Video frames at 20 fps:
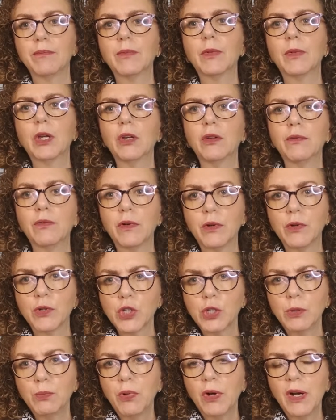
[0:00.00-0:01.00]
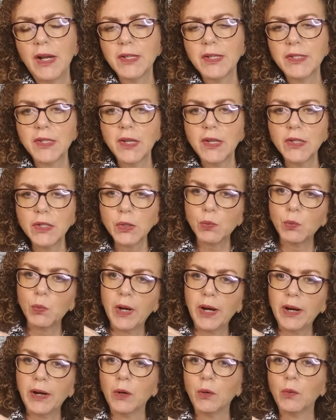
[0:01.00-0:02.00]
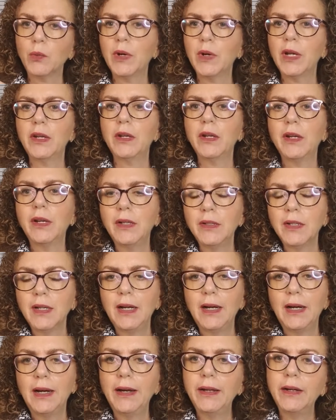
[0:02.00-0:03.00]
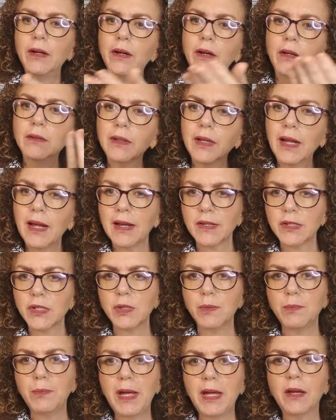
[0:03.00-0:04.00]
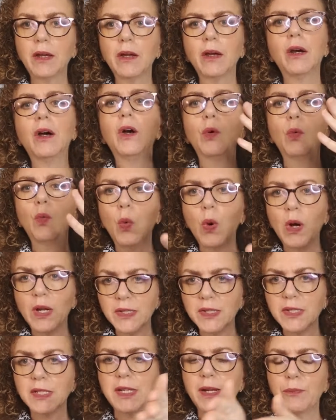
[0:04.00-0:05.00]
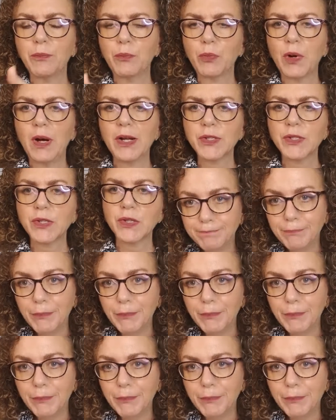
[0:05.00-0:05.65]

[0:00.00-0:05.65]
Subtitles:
conversion process where retinaldehyde only has to make a one-step process.